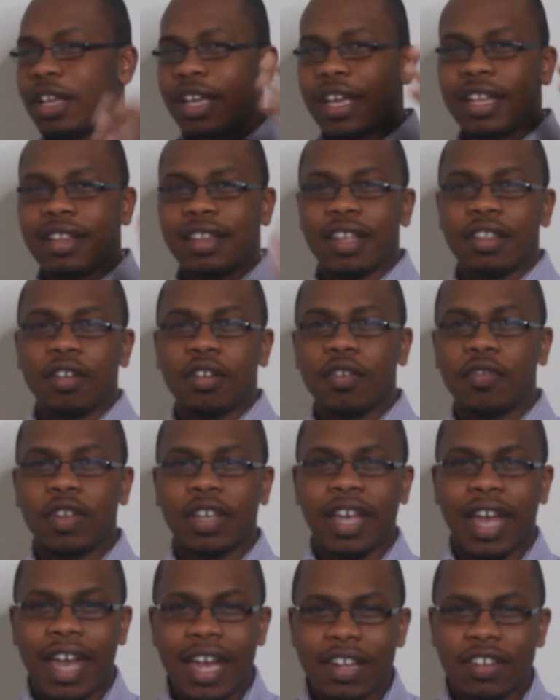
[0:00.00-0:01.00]
hit that
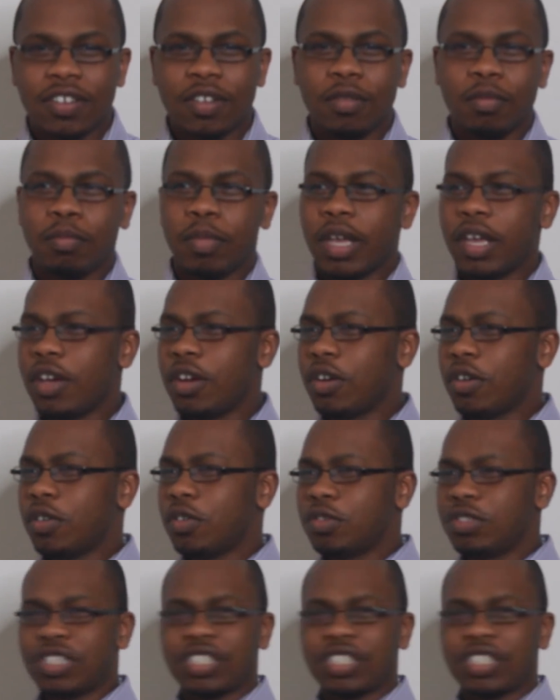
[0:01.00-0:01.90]
notification bell,